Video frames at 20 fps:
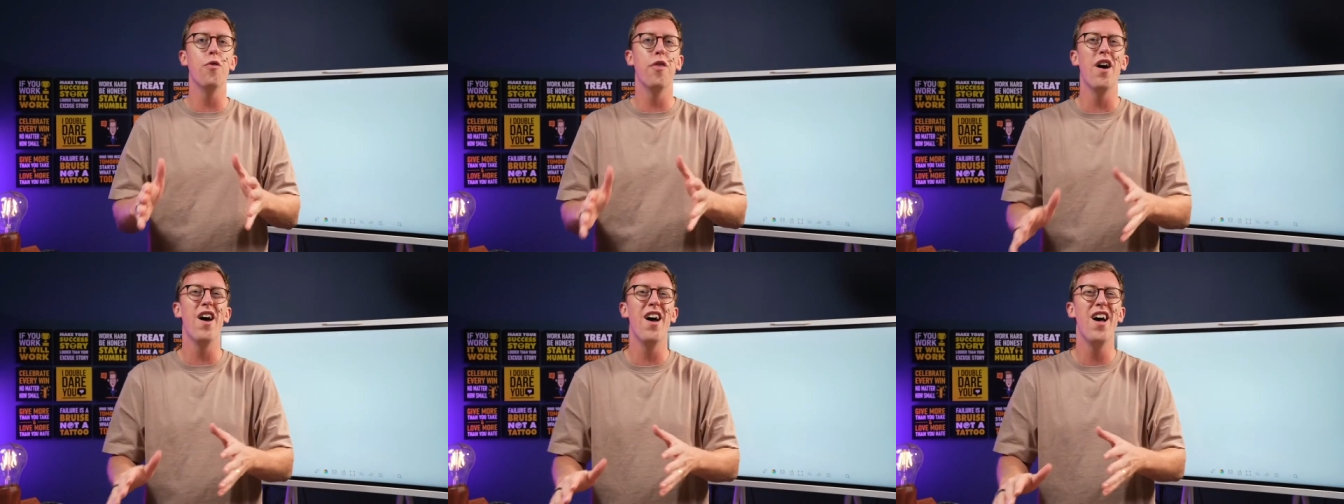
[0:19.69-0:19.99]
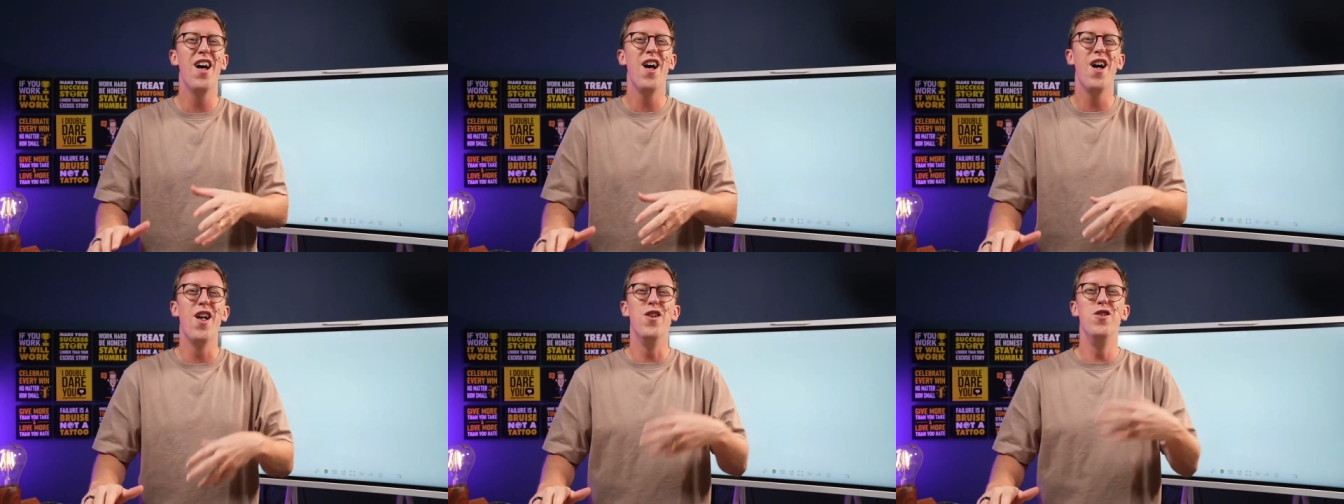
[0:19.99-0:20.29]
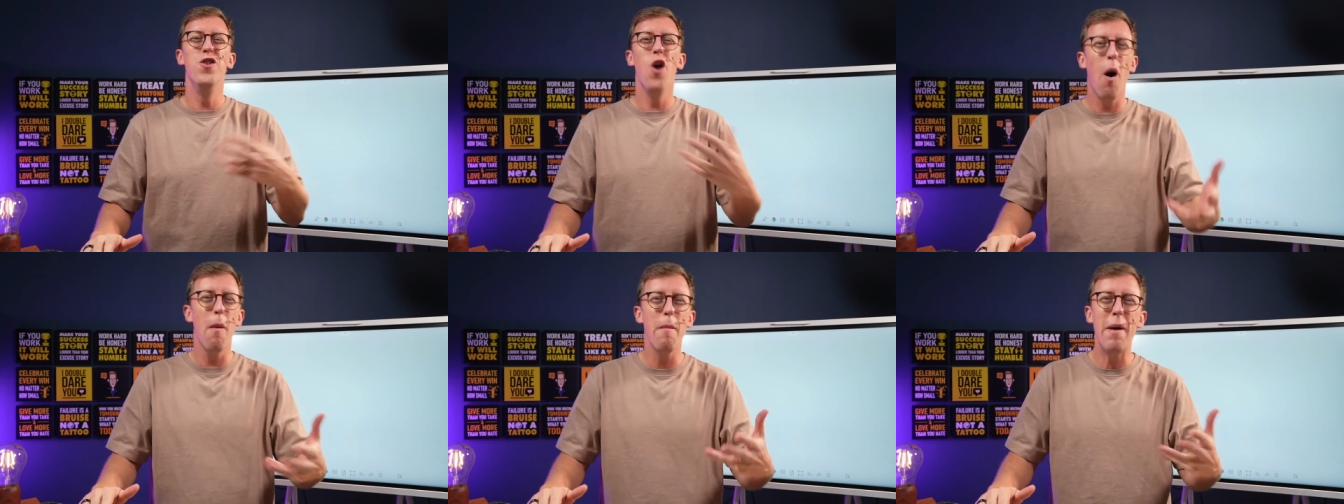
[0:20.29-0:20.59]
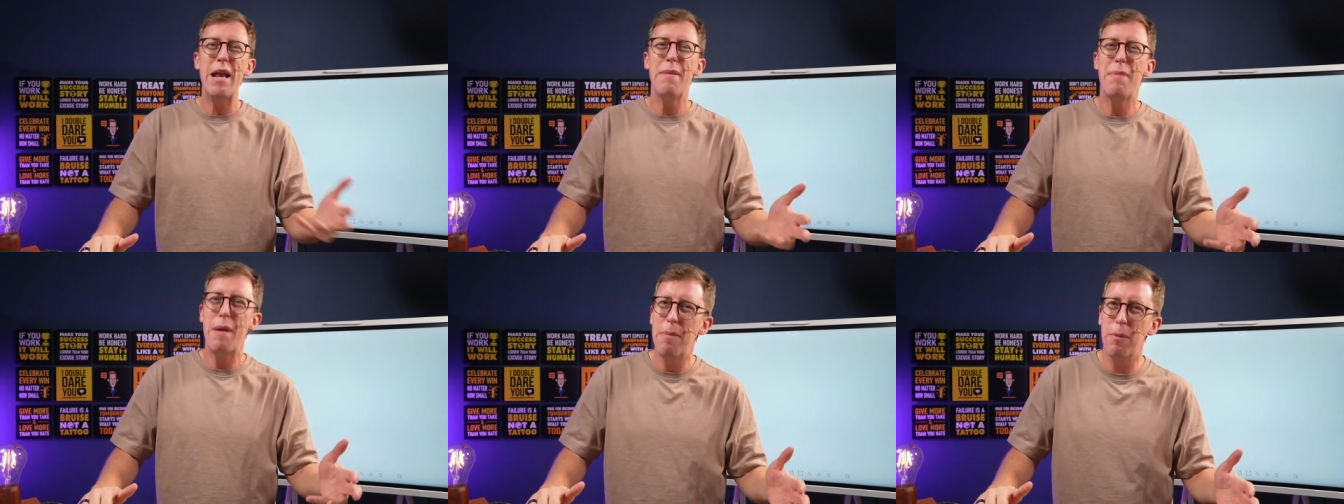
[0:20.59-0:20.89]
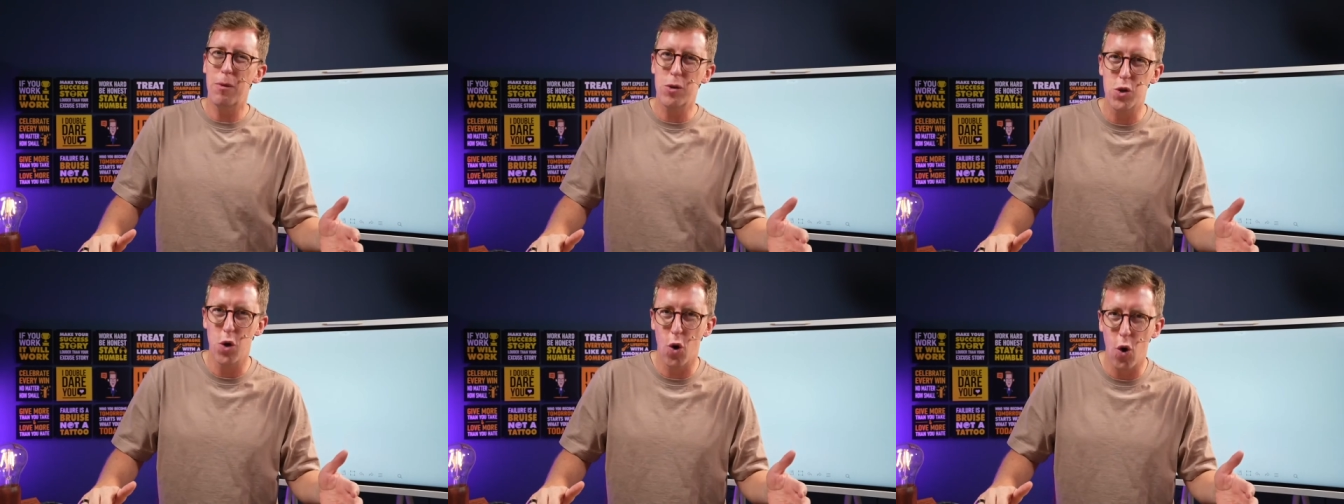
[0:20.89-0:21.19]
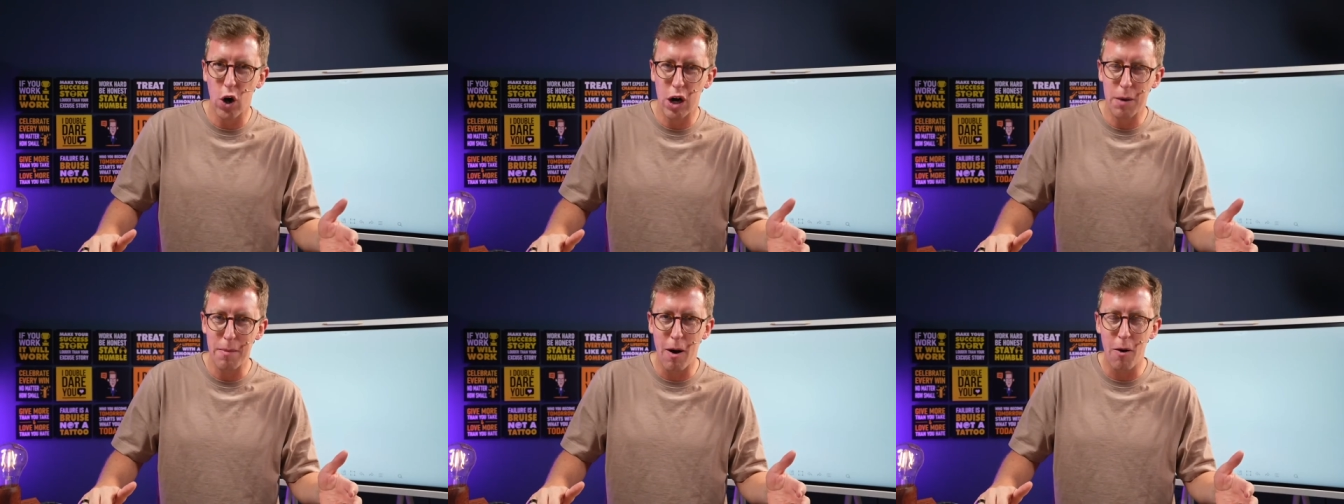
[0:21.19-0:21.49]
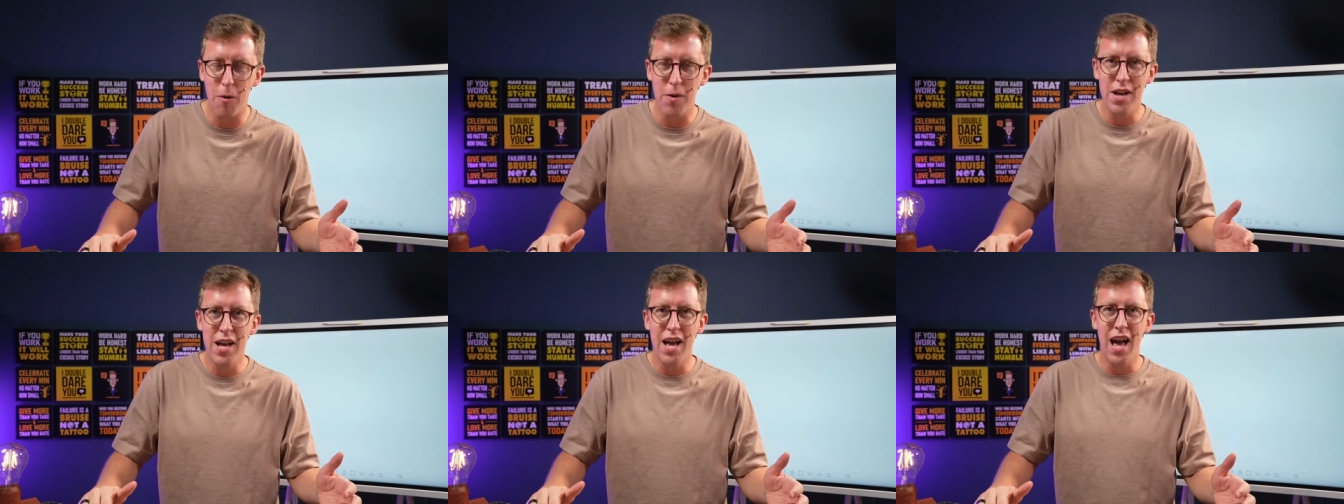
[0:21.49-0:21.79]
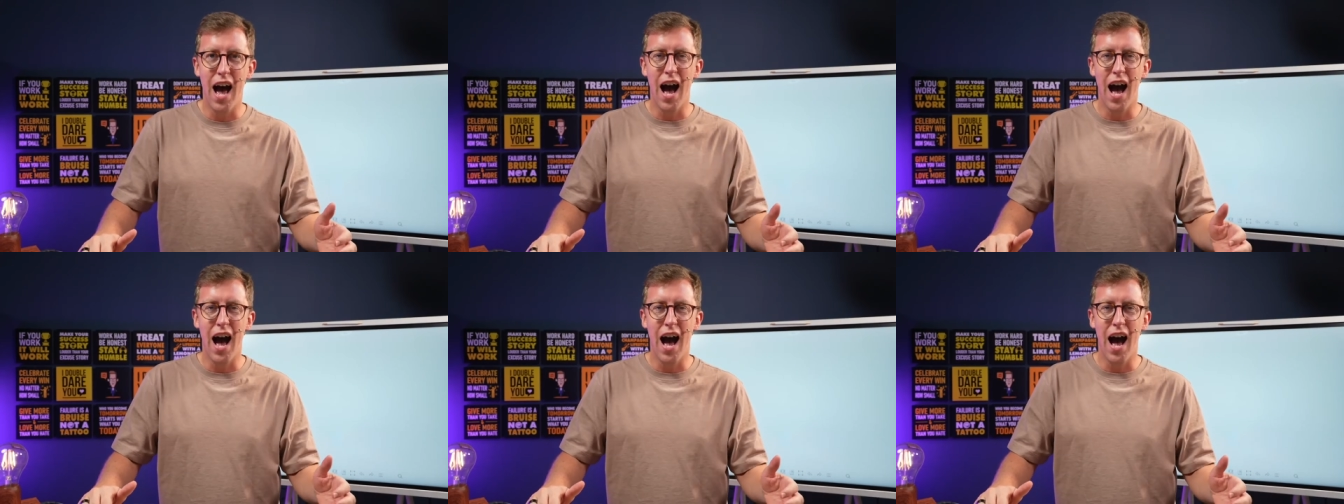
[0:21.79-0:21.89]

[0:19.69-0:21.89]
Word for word: that not many people talk about.